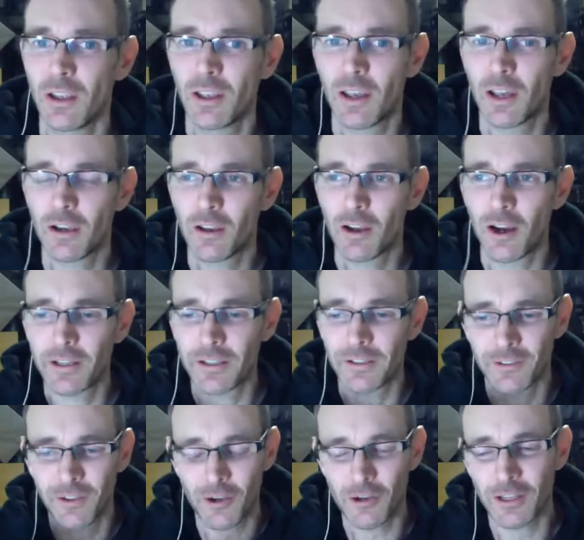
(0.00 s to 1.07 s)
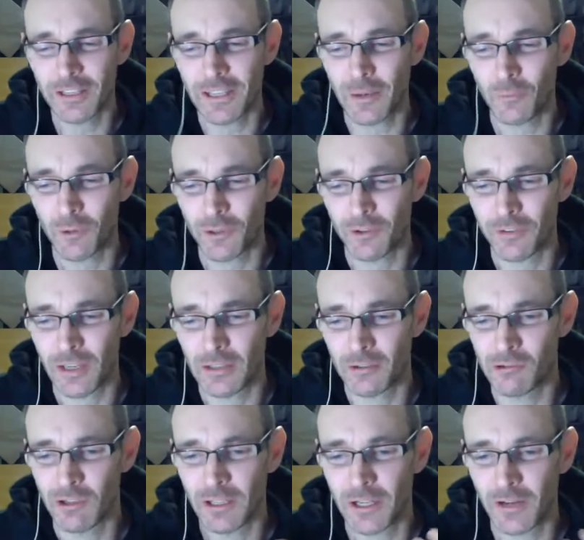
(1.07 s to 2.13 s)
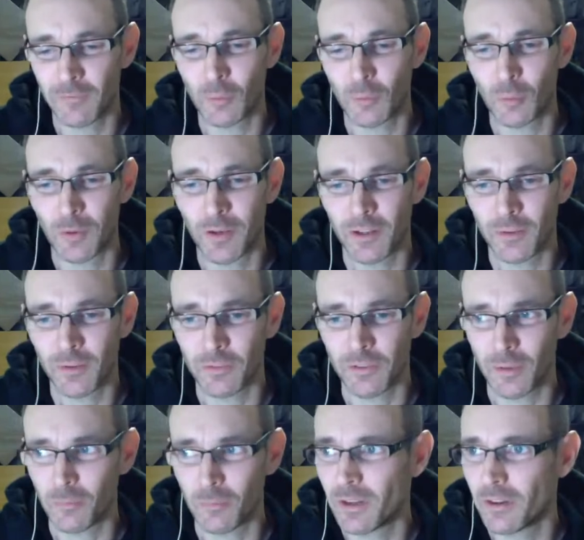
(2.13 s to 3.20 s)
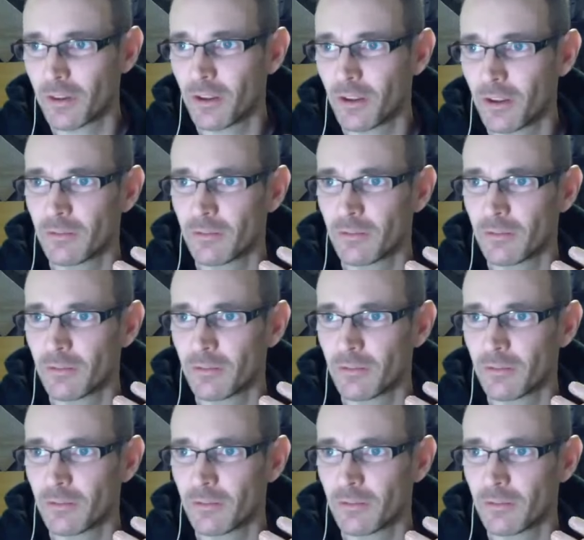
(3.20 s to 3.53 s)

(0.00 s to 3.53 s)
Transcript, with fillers: And like, I can totally get what you're saying. You're in a comfortable place with somebody that